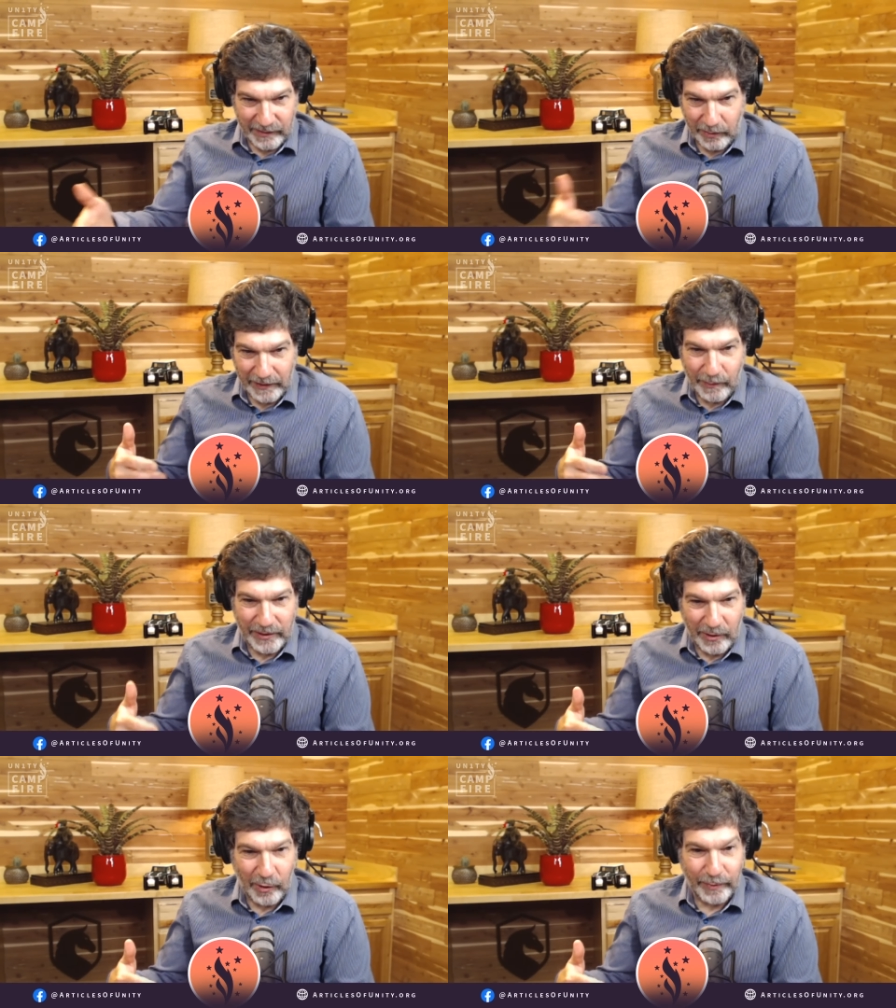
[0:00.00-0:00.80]
And only
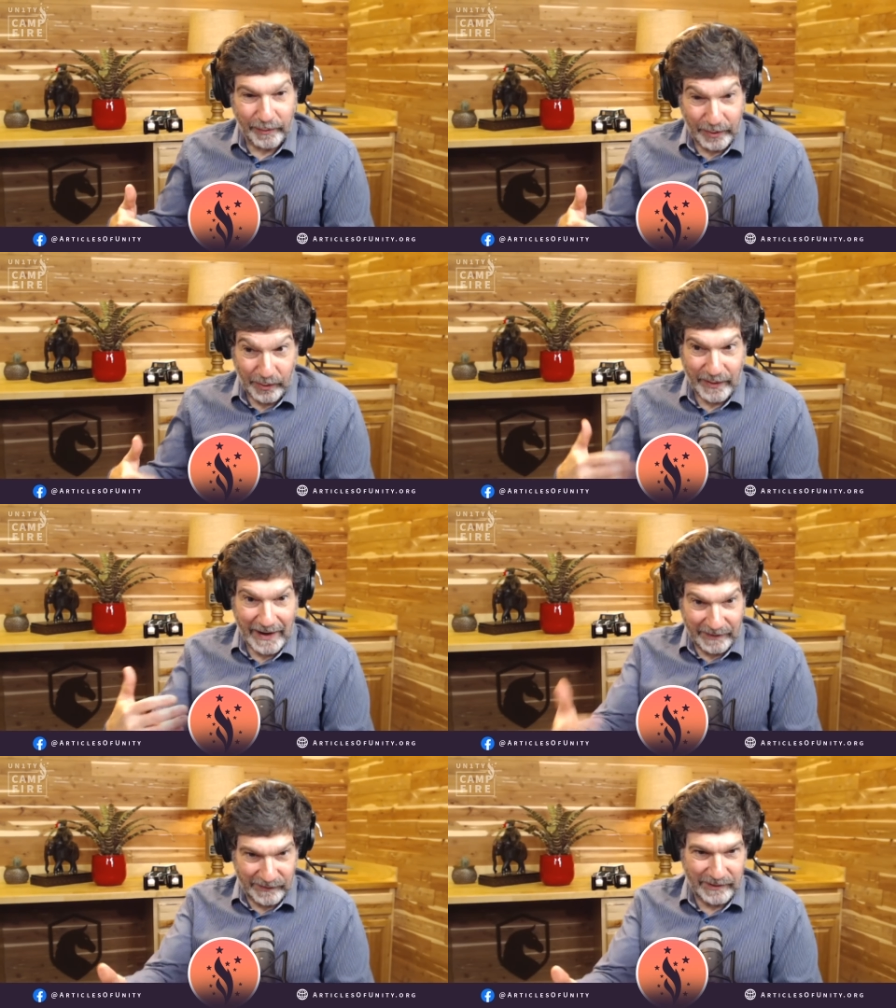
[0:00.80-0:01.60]
when you open both
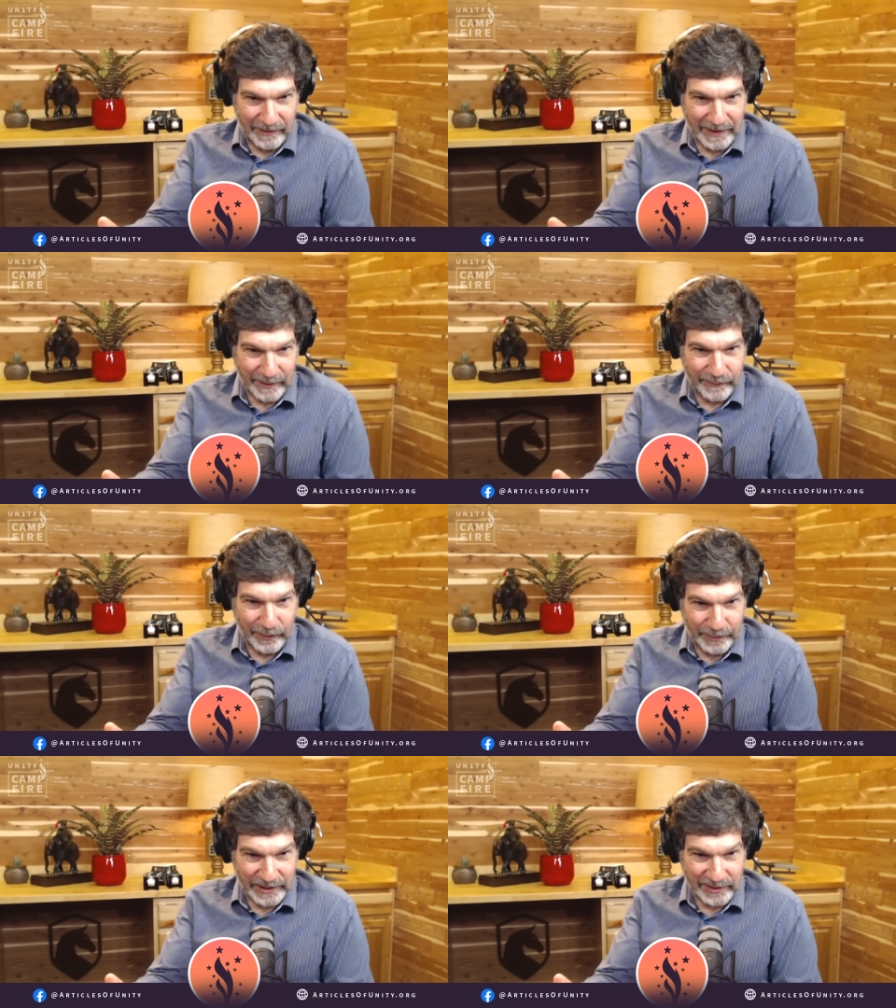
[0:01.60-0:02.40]
eyes do you get the
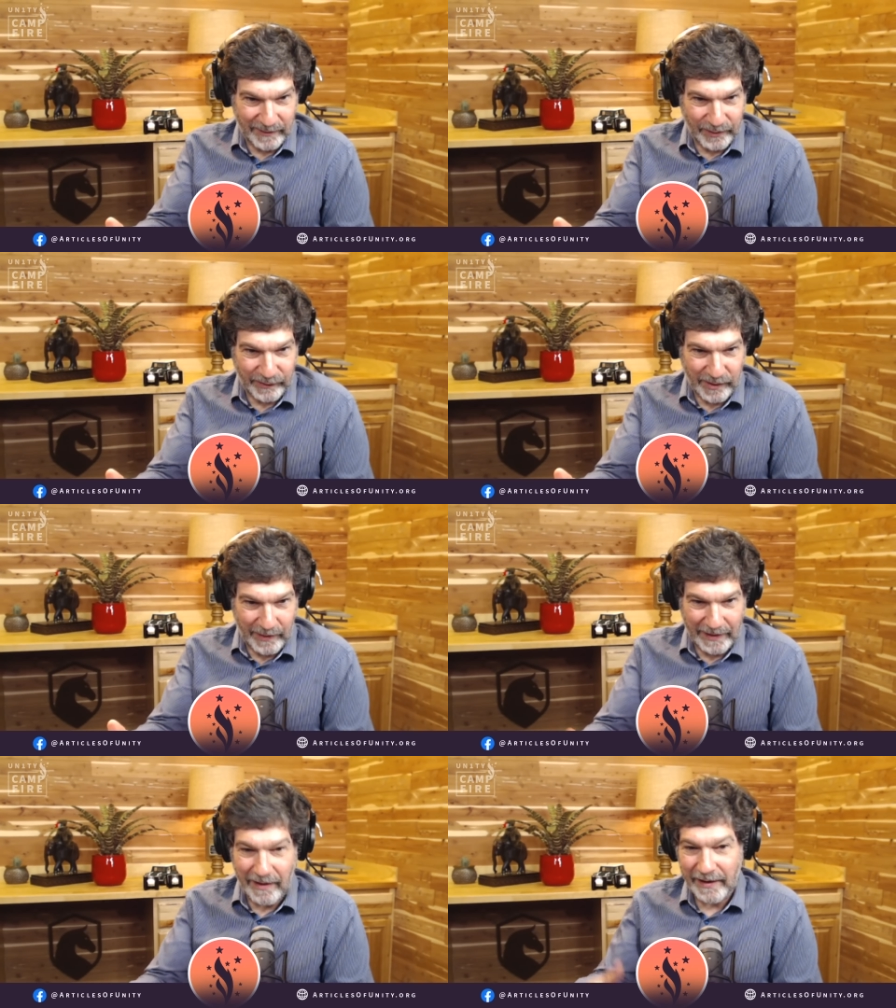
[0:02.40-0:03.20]
full picture of what's
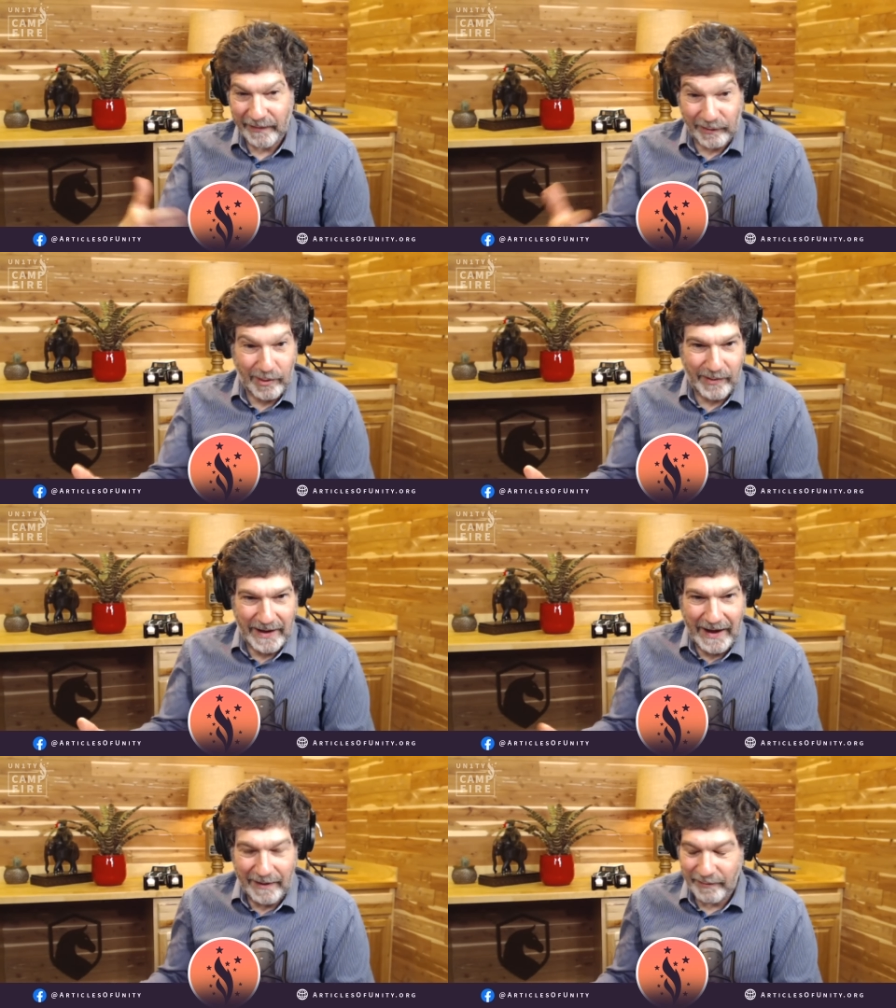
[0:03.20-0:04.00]
going on. And so what we
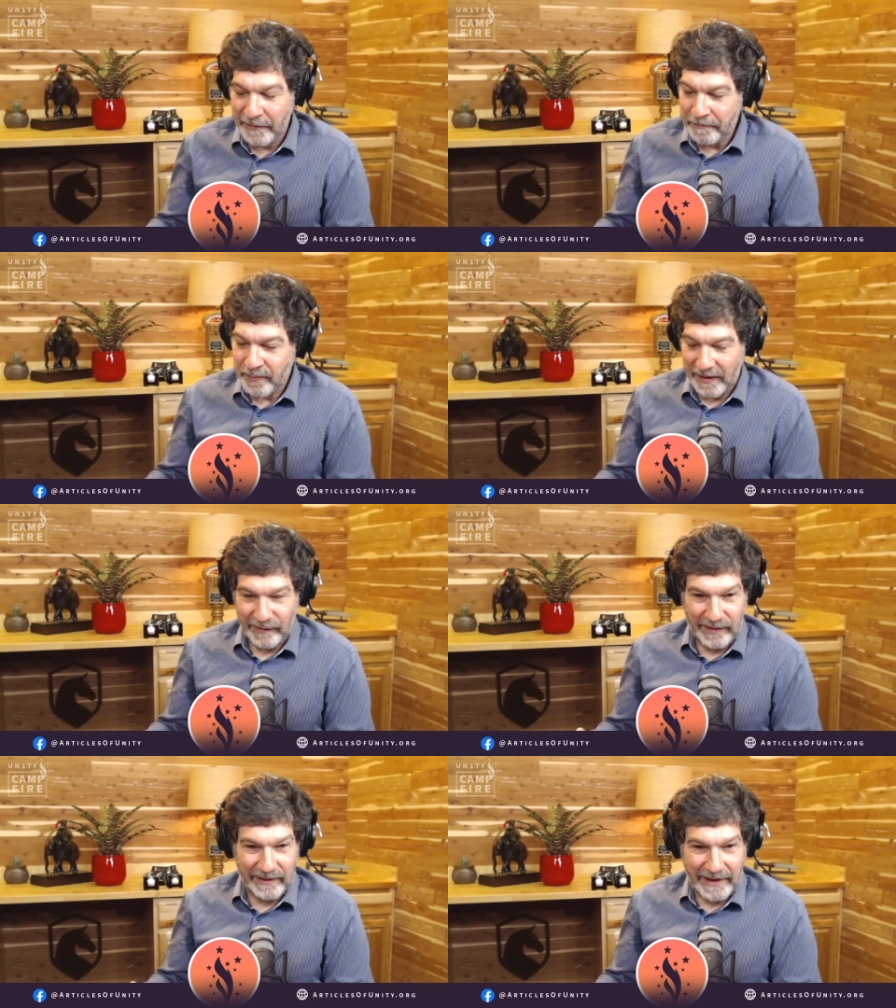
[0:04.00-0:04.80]
have
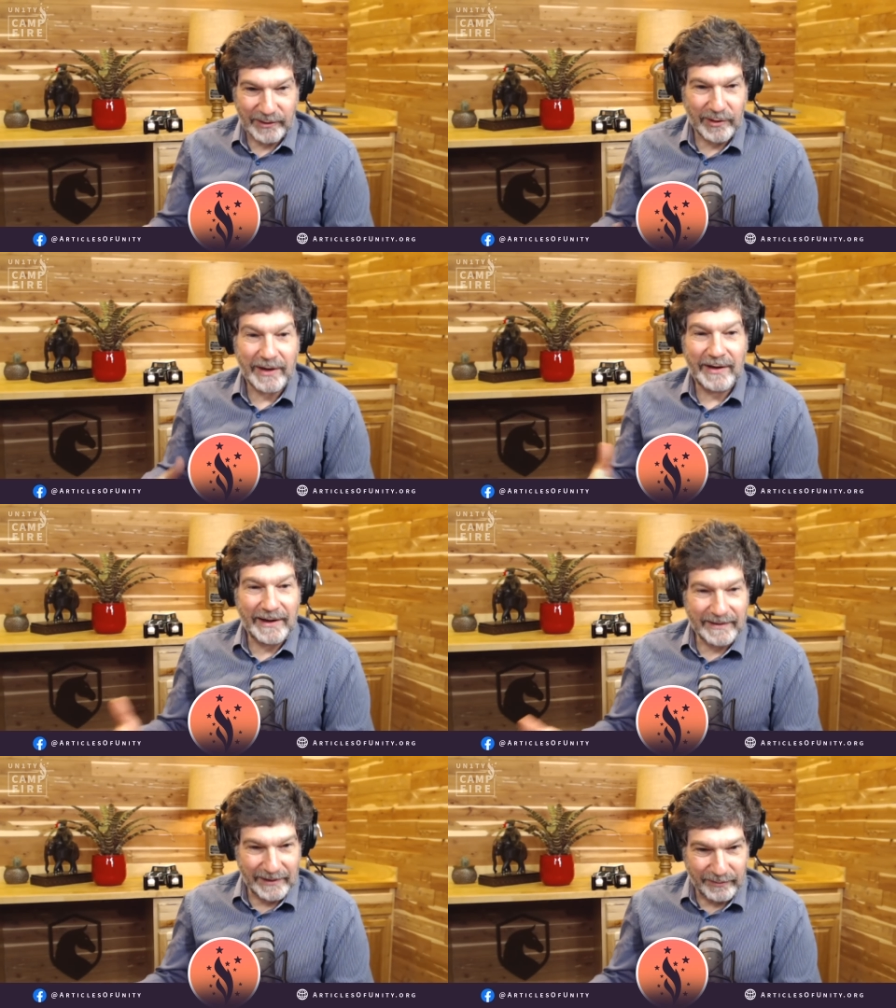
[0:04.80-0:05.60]
is the electorate
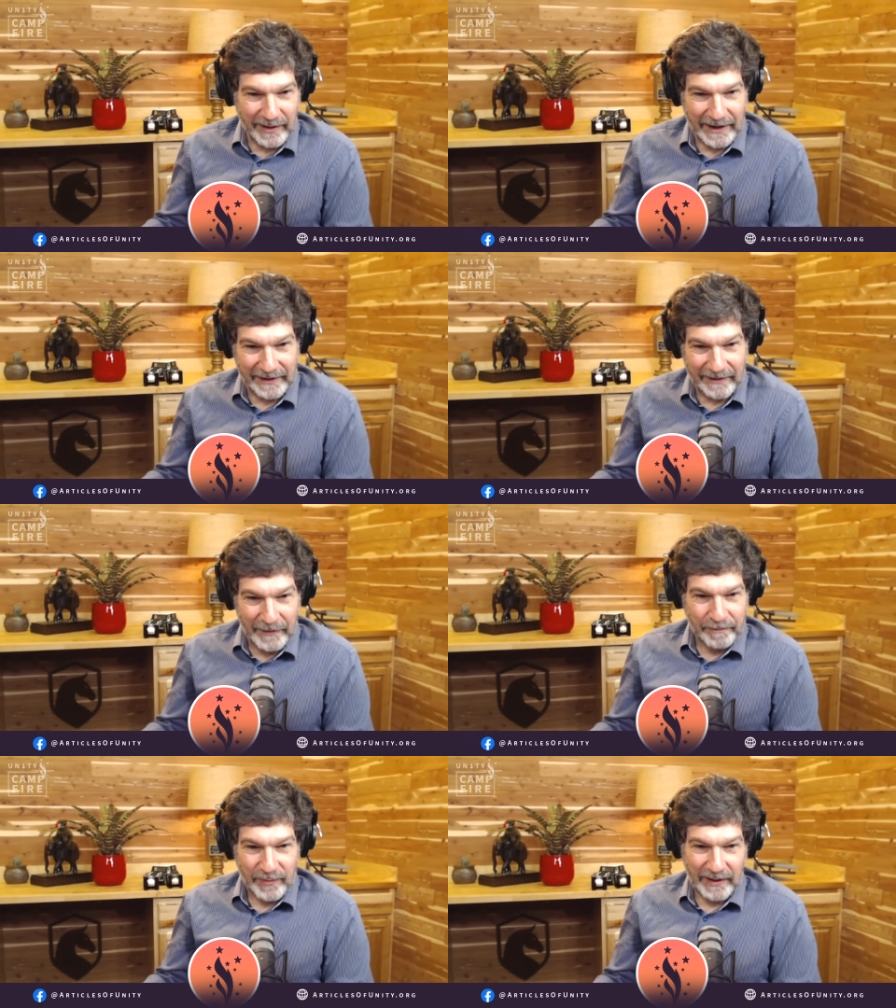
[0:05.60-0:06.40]
neatly divided
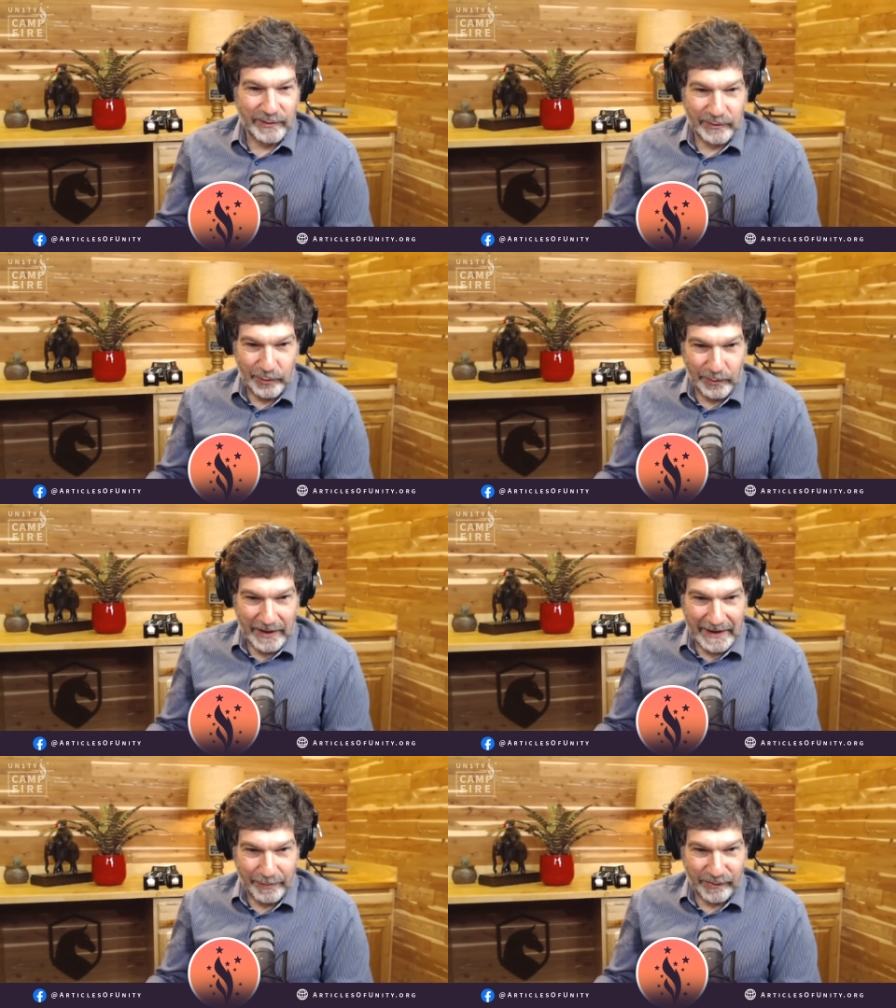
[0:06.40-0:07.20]
into two
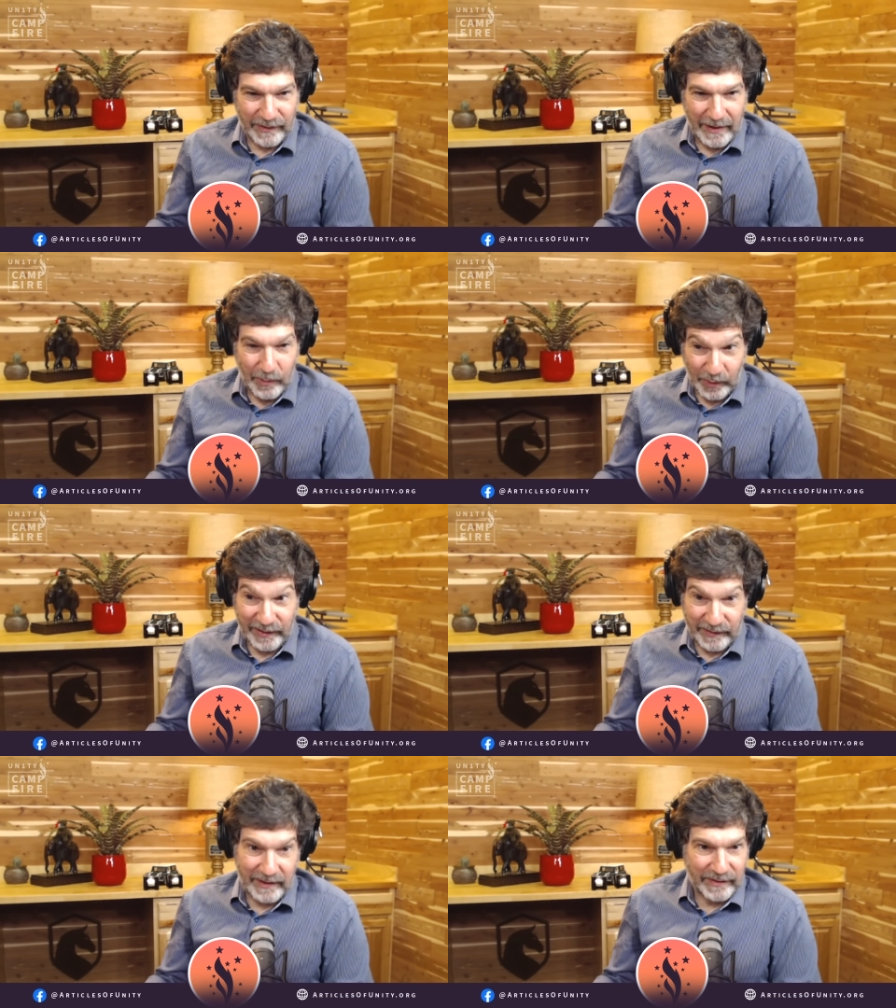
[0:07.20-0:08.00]
camps,
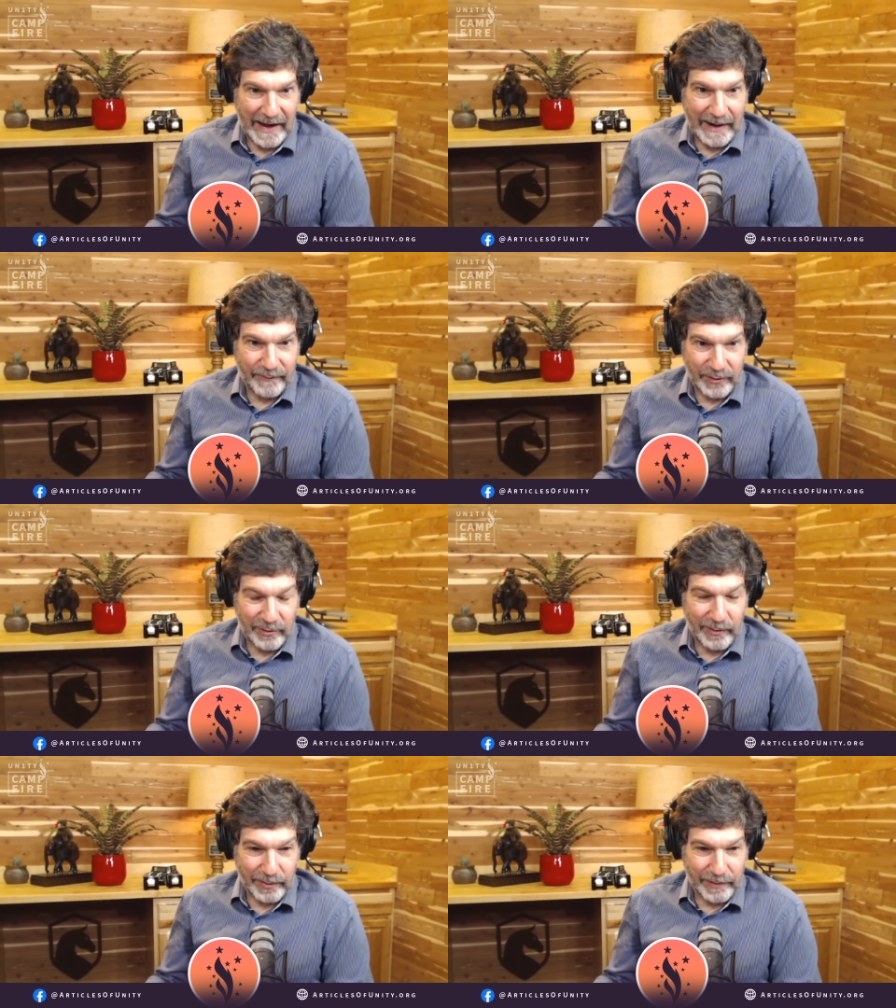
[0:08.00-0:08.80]
which sees half the
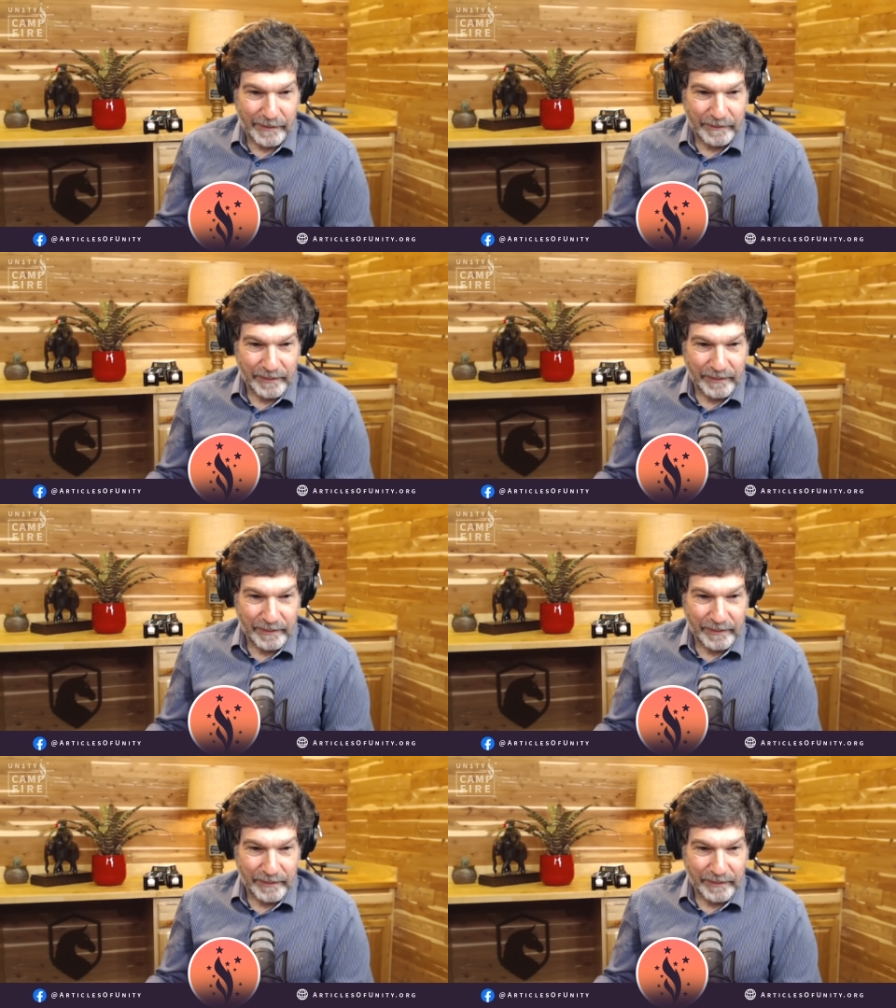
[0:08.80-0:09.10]
truth,